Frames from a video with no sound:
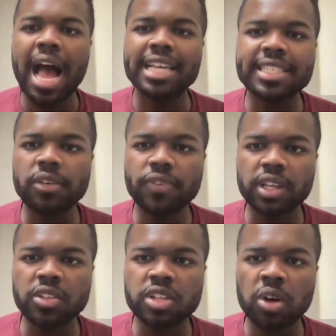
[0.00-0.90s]
I still
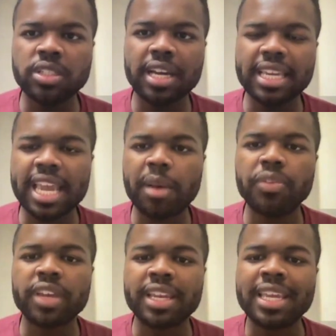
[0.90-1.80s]
feel as though Dougie
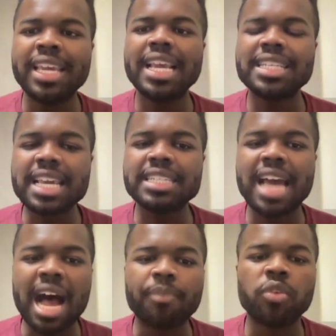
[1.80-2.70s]
Hamilton is a
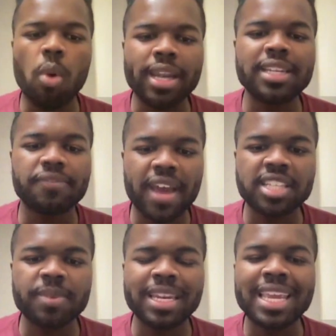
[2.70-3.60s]
top 20
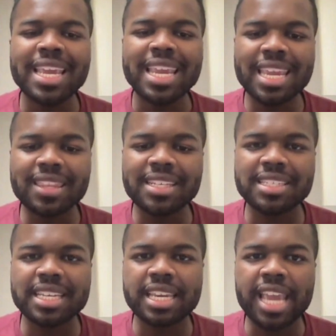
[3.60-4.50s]
defenseman in this
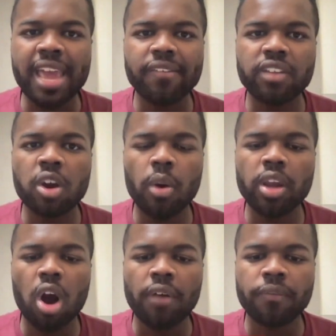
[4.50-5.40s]
league. And going
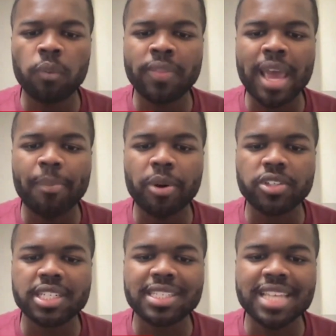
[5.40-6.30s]
off what that
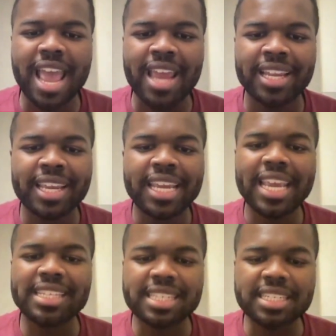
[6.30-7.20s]
person said,
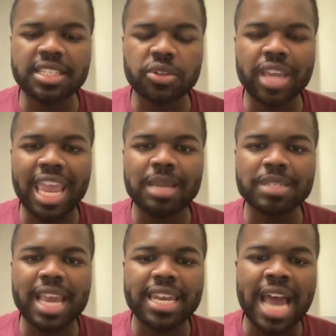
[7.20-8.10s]
in 62 games,
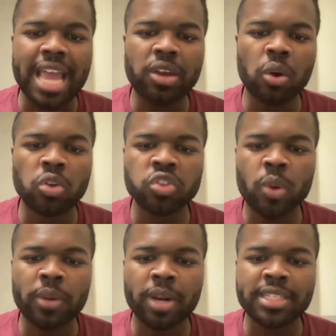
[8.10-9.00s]
he had 9 goals,
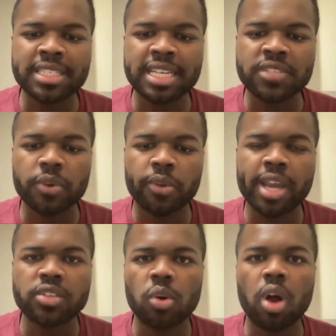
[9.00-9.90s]
21 assists for a
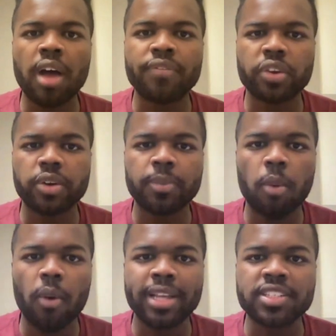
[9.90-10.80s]
grand total of 30
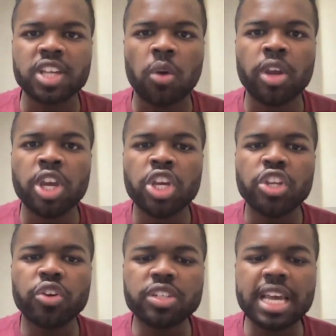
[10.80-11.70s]
points. So
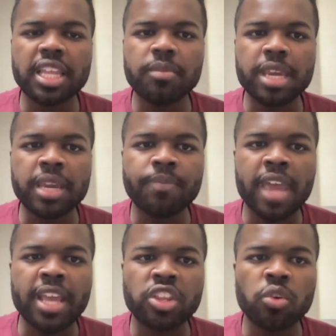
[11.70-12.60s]
you're telling me
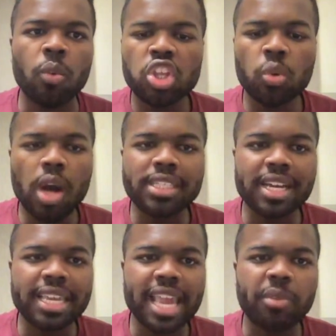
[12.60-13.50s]
that you want
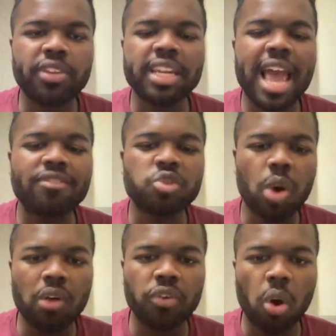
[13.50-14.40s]
Dougie Hamilton to have
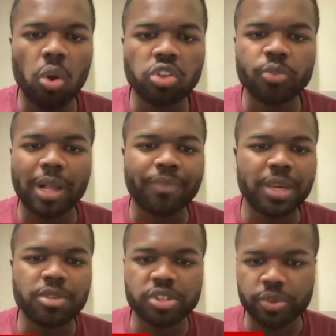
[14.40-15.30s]
12 goals. Well, he
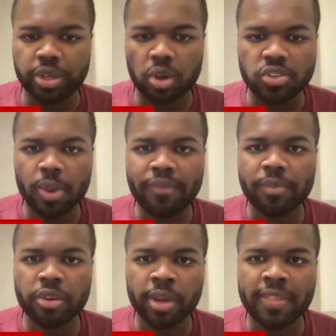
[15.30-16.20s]
was 3 goals away from
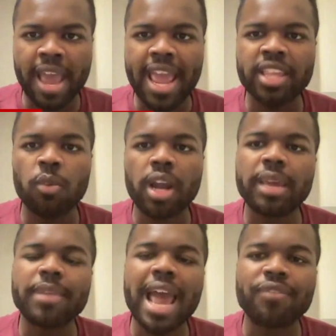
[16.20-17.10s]
doing that, and you want
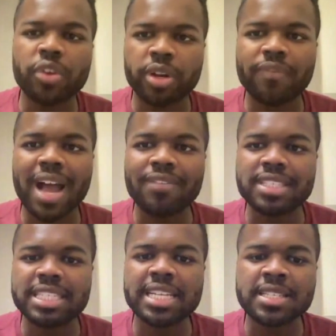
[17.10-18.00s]
him to have 35
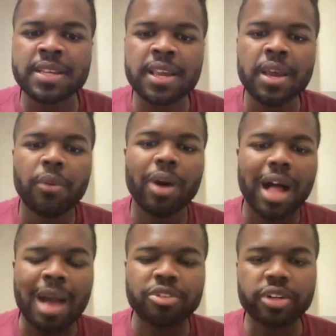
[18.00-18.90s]
assists.
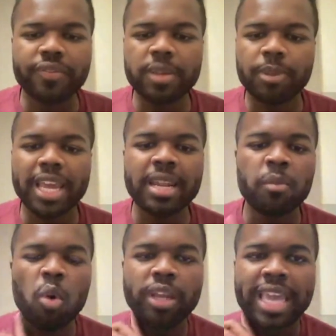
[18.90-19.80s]
Well, I'm sure if he played in
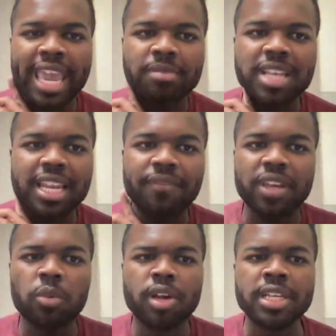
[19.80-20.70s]
more games and if
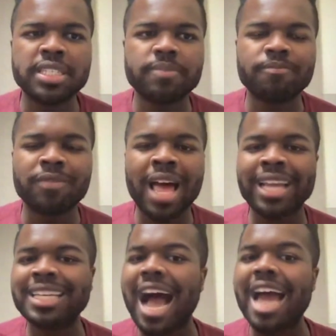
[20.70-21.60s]
he was
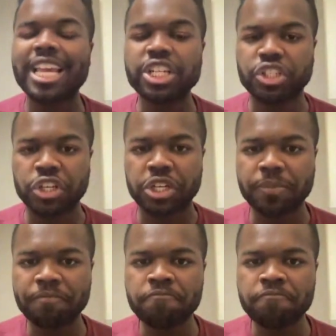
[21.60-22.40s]
like not injured,